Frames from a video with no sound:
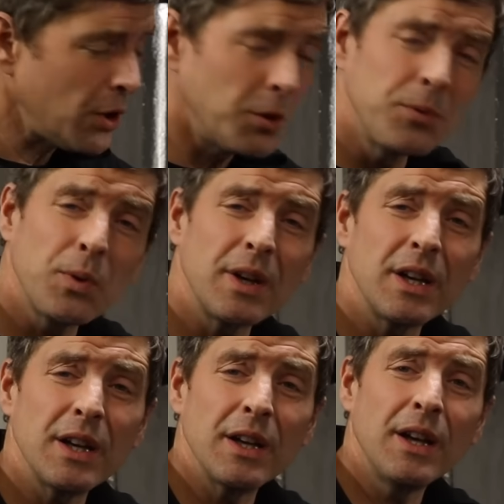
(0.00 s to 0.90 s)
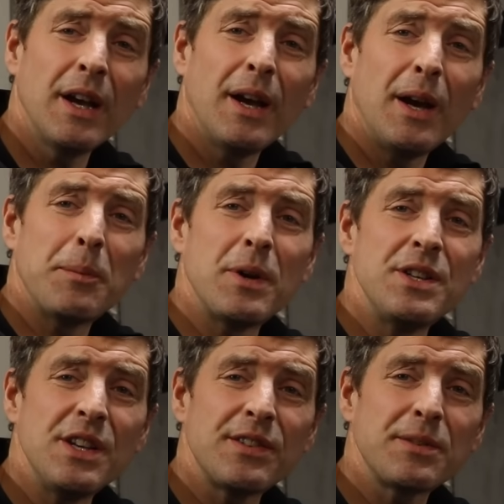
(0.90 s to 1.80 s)
Comes with a pretty
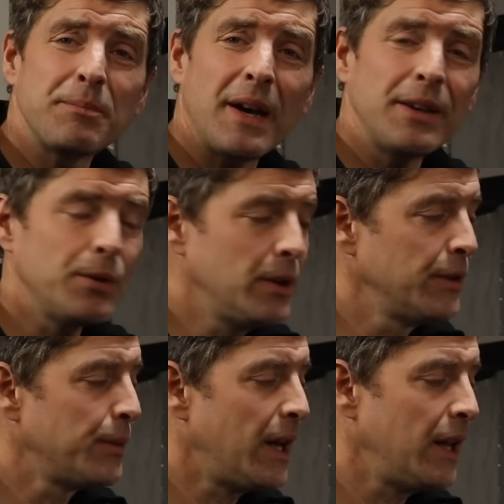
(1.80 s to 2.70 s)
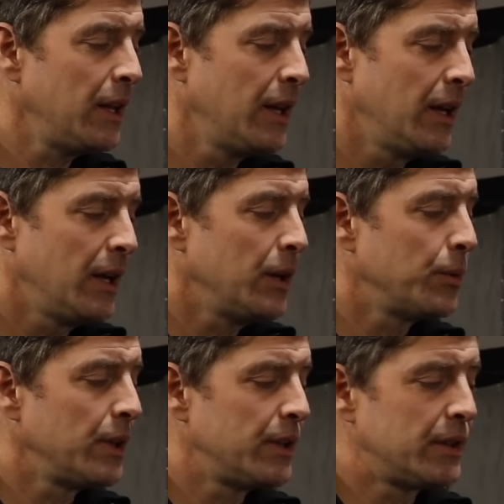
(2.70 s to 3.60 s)
decent manual as well,
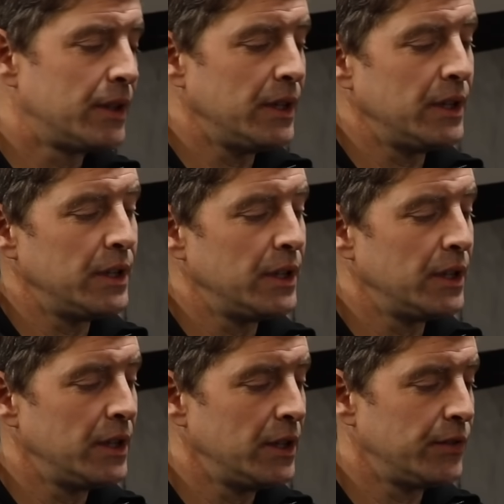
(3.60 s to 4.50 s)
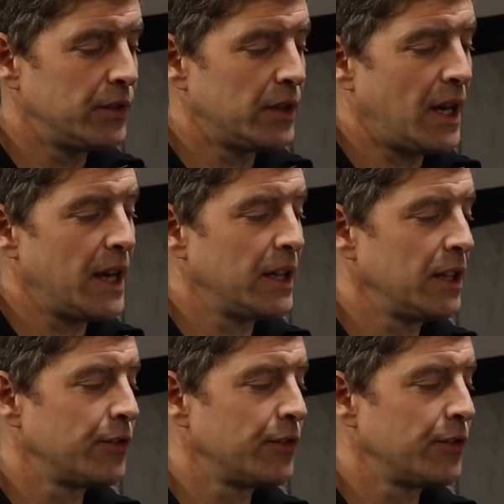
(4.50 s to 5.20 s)
with the hanging